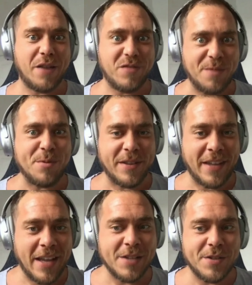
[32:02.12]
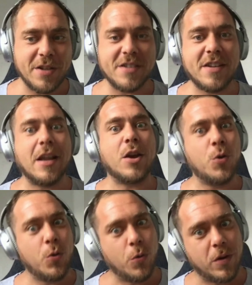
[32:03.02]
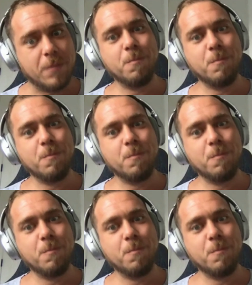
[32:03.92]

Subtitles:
deep on the answer because they're like, ooh,